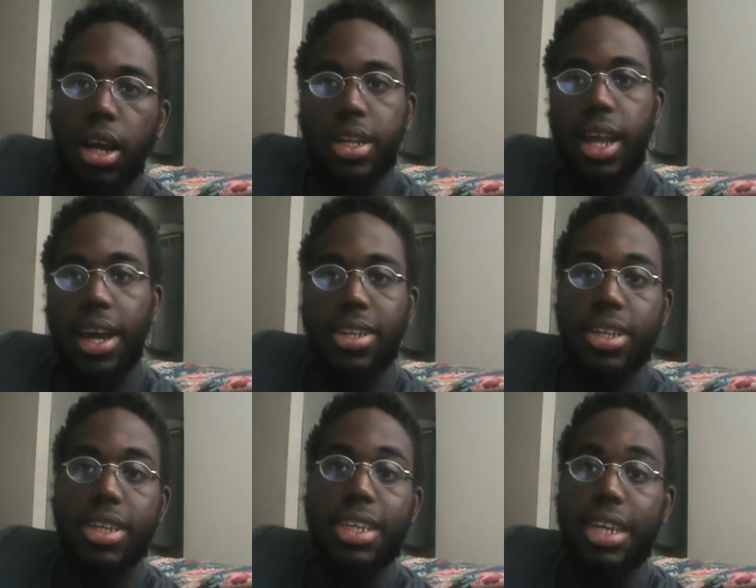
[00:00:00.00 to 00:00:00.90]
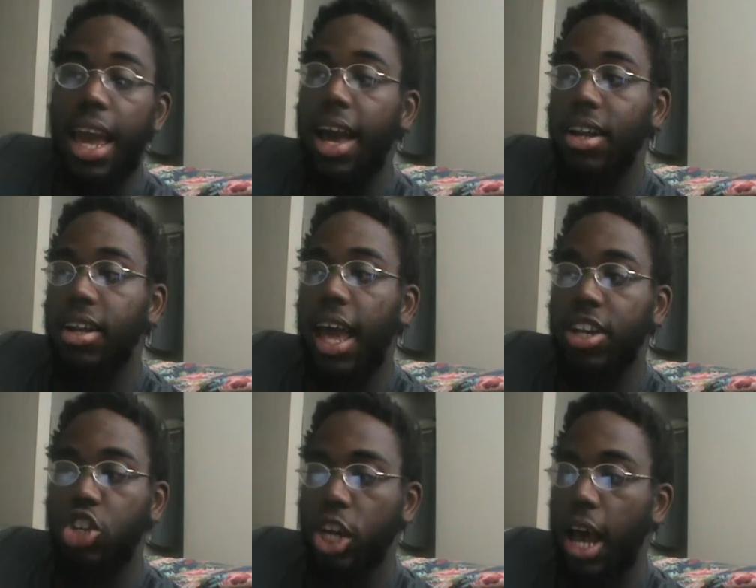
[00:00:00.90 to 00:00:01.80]
Next is Seattle
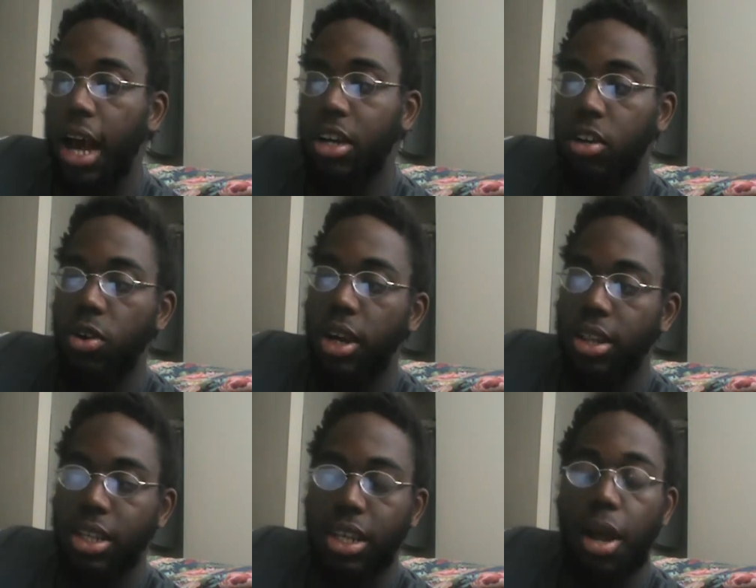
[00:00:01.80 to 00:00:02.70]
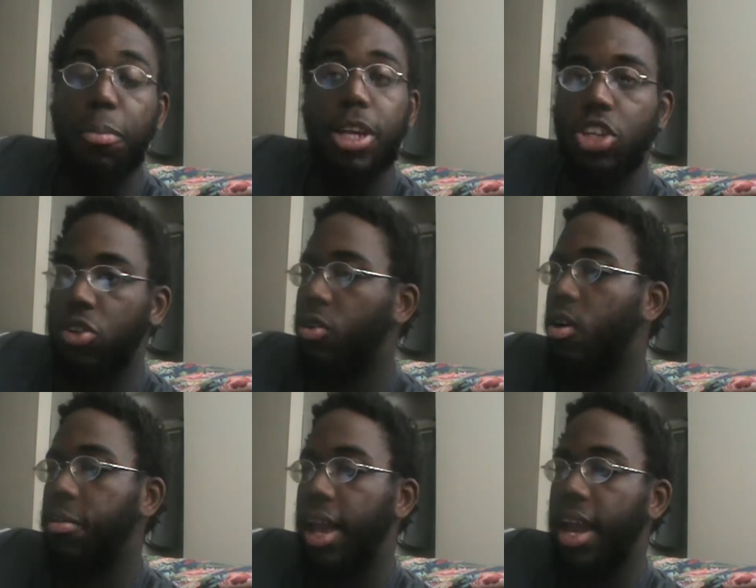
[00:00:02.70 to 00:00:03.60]
at Chicago. The slumping
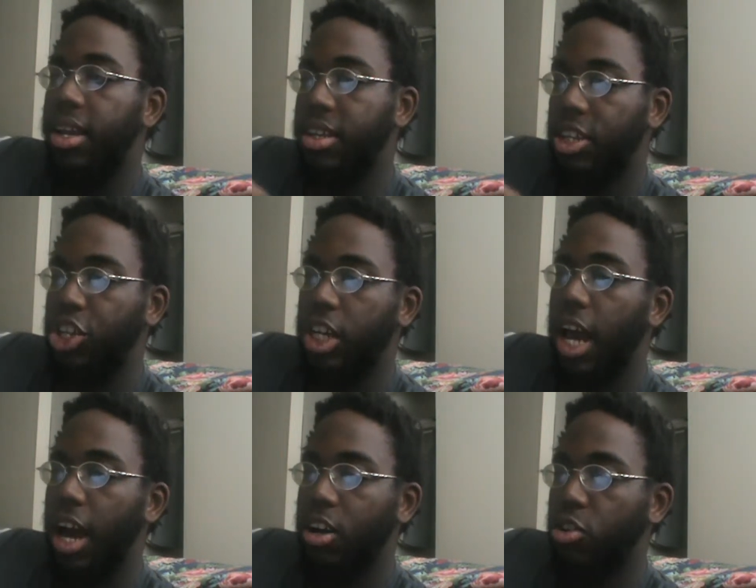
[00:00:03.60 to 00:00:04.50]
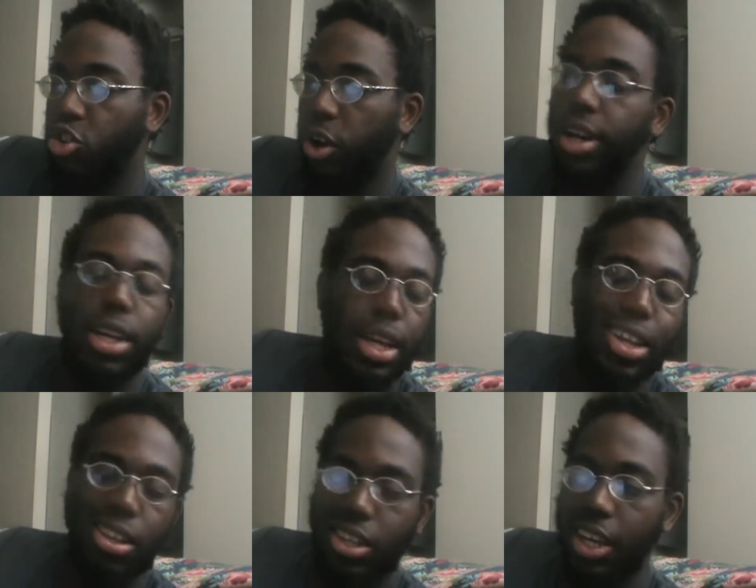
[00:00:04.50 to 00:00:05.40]
Storm head into Chicago trying to
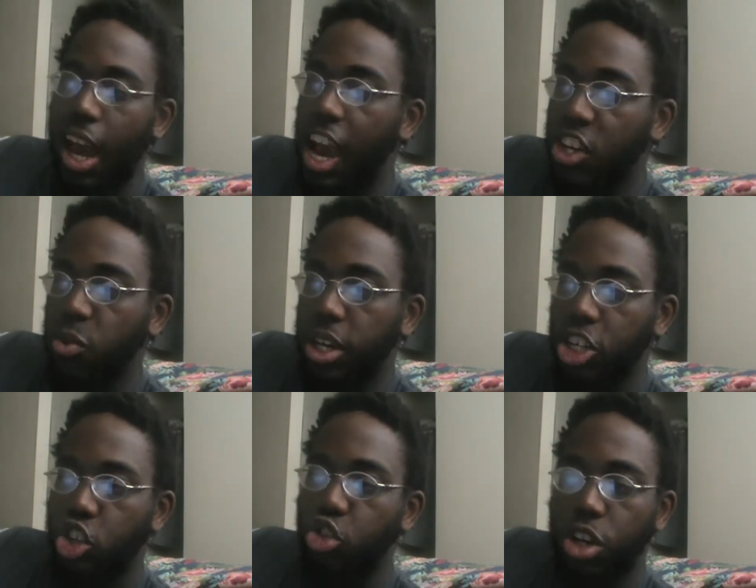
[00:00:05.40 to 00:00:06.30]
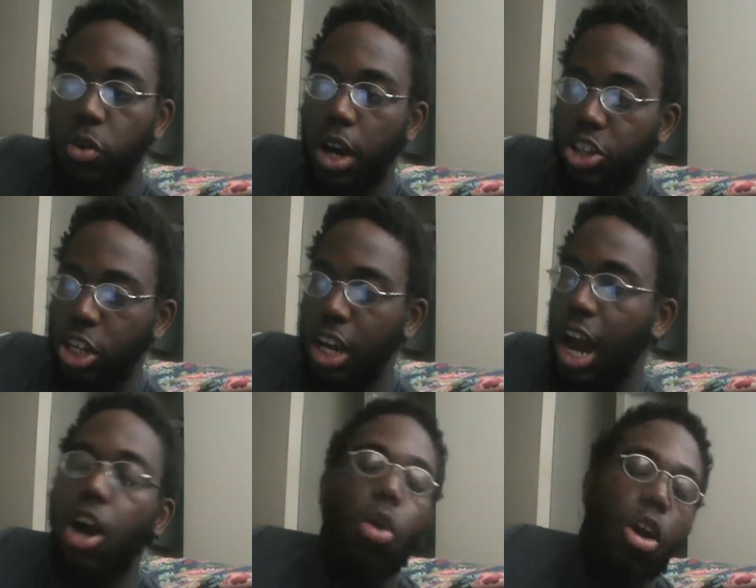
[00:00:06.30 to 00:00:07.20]
end the Sky's winning streak while
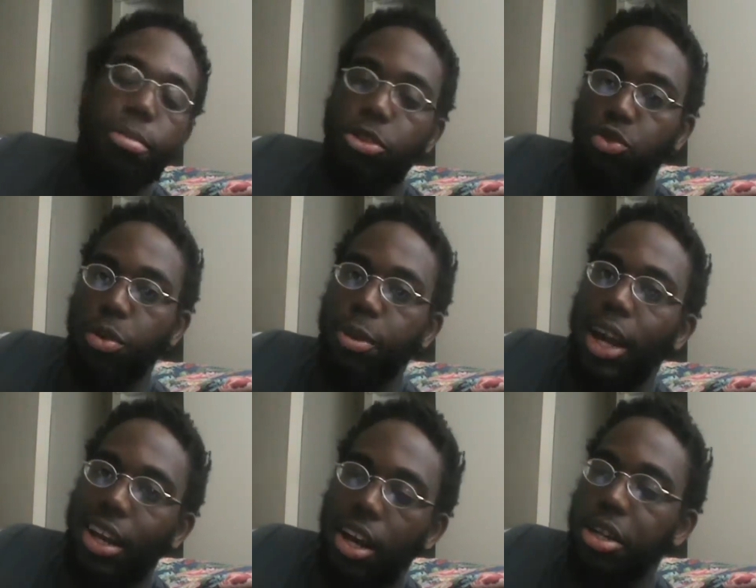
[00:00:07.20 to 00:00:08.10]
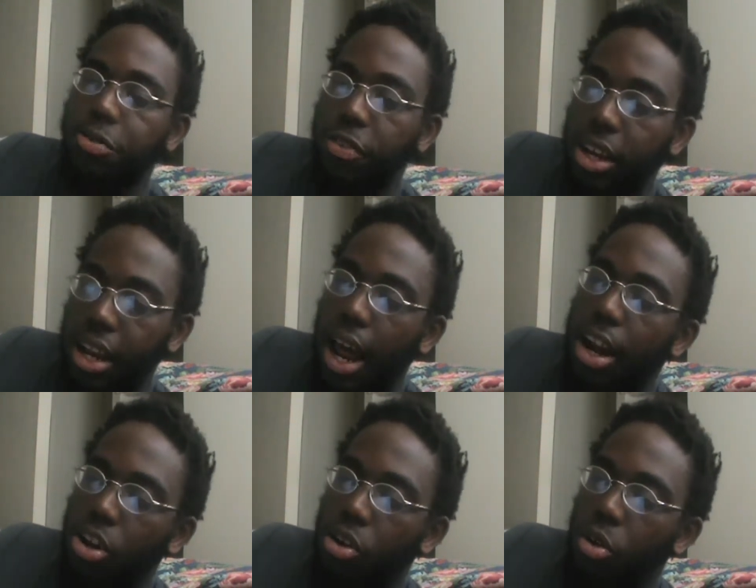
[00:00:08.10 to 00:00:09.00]
Chicago hopes to remain undefeated
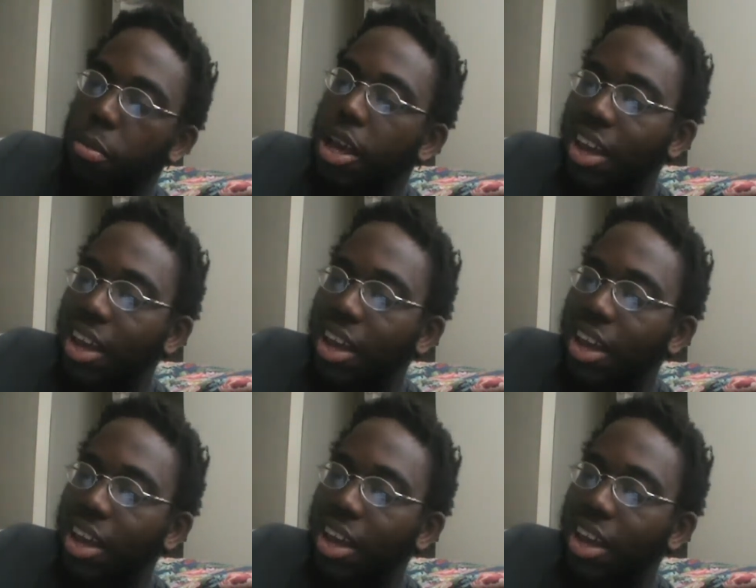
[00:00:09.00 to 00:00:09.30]
at home.